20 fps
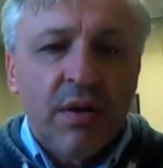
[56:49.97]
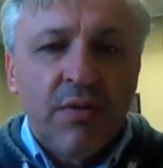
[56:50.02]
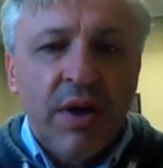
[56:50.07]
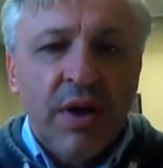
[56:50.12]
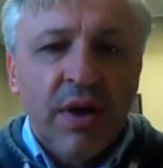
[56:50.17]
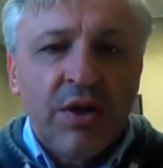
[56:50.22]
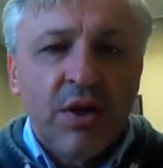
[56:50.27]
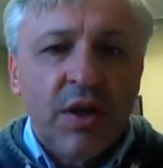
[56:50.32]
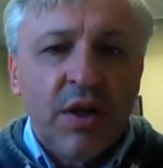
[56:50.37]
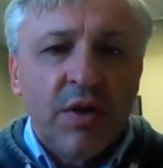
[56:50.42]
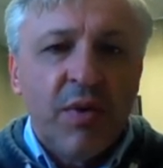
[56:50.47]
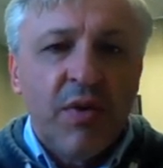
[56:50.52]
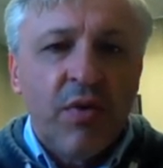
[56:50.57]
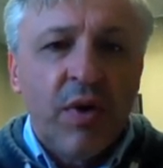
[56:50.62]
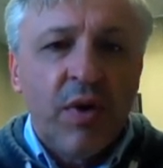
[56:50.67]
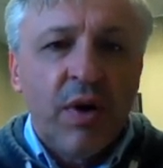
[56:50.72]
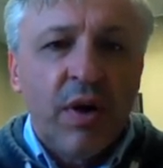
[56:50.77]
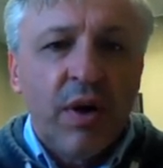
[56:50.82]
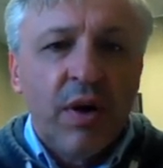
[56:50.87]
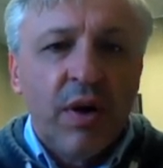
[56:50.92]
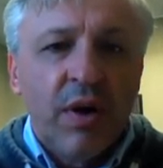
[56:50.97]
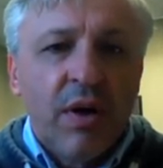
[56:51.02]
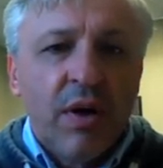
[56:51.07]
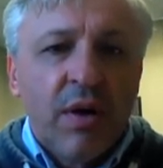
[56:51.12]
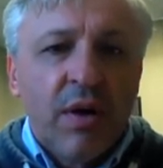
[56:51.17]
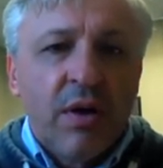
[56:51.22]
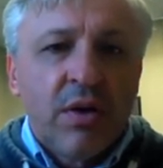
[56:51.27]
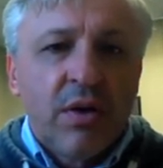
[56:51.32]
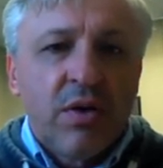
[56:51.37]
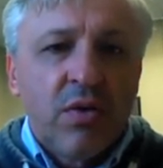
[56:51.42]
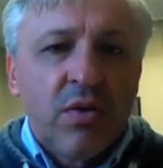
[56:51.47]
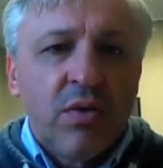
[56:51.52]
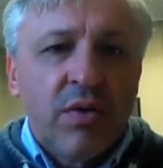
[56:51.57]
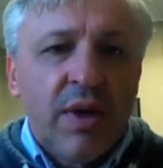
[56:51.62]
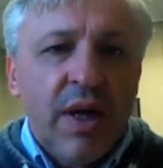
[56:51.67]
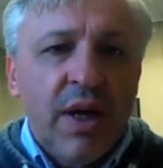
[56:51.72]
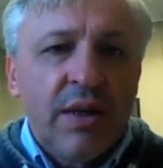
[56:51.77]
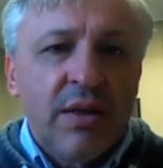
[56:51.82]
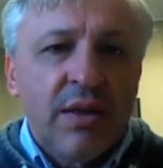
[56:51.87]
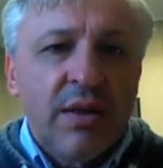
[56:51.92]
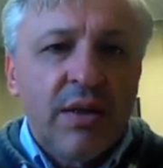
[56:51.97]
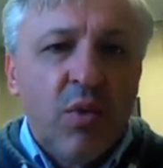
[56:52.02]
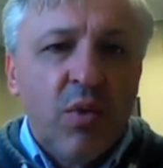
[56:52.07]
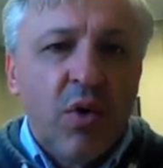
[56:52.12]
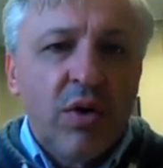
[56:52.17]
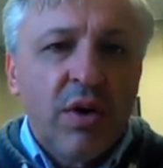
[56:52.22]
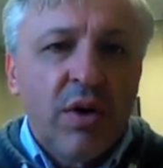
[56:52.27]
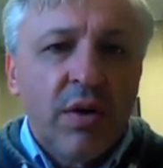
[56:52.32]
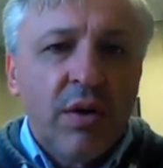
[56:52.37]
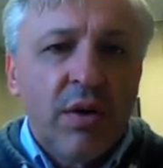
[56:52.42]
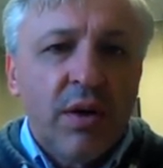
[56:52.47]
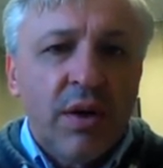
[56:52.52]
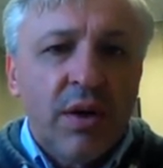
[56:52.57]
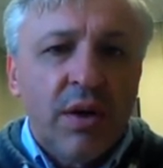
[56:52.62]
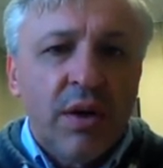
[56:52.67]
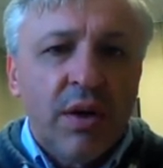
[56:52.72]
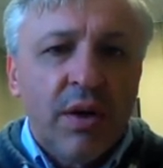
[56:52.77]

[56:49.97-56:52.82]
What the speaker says: function as before. So that's the model.